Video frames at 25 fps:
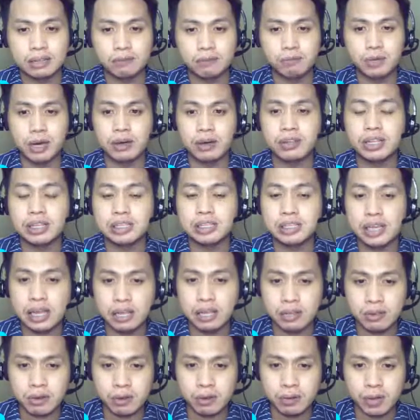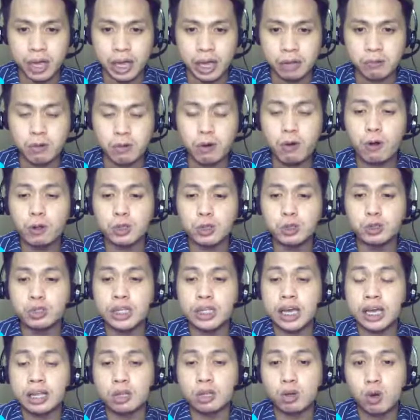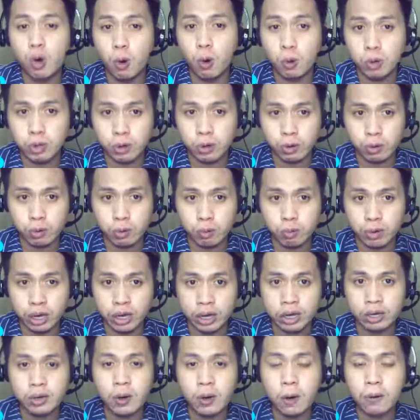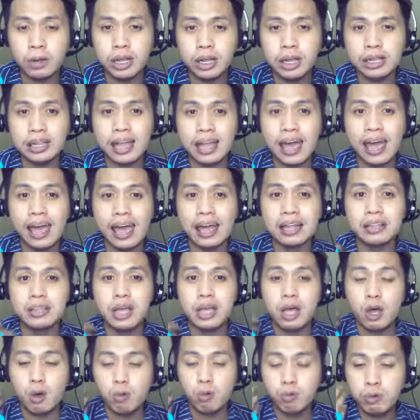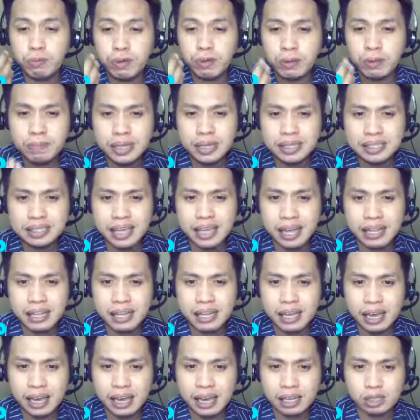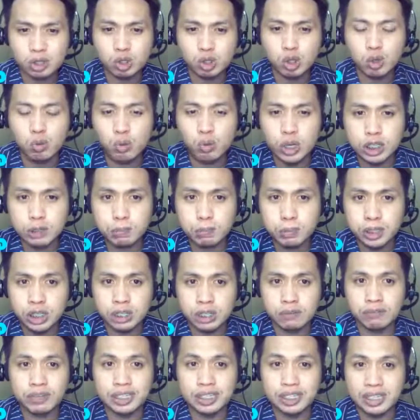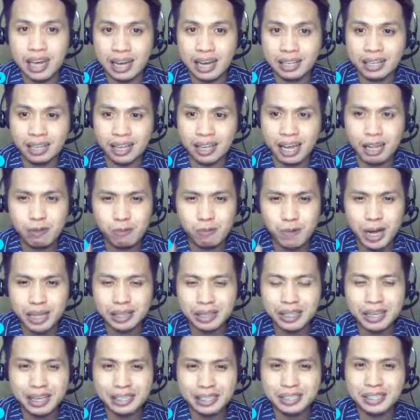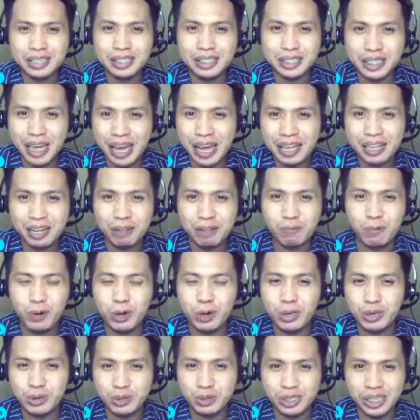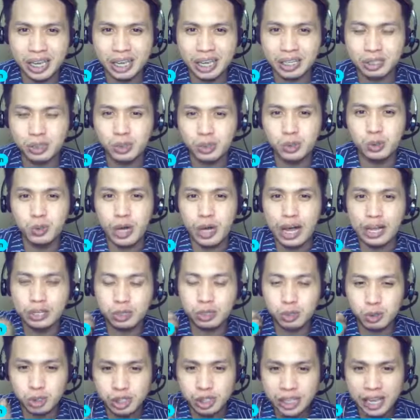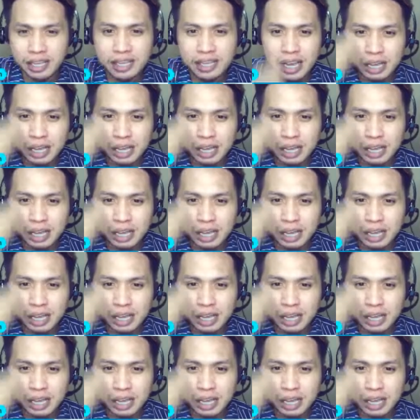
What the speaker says: We are the sender and we're also the encoder. We encode it and we will be sending it to a specific channel. And what is the channel we're using to send